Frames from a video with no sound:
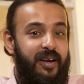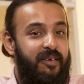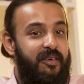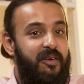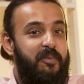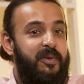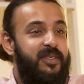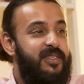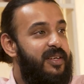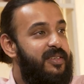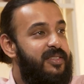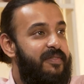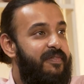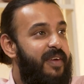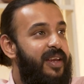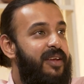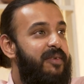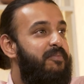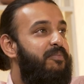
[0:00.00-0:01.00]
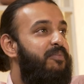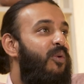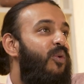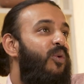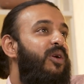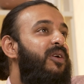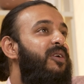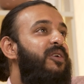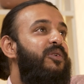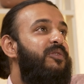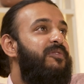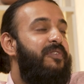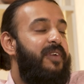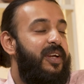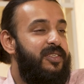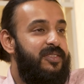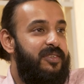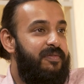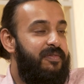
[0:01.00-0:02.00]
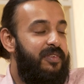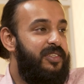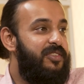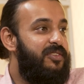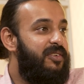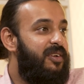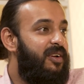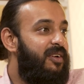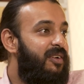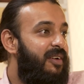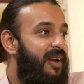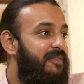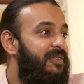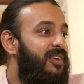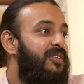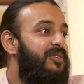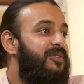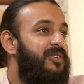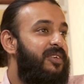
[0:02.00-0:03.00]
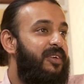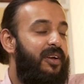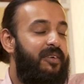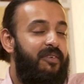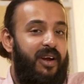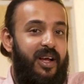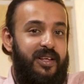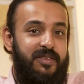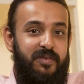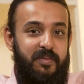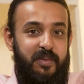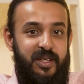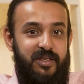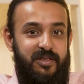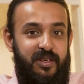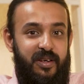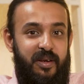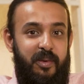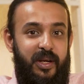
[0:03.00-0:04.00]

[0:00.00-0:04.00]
it represents a very bold new phase of digital revolution and transformation.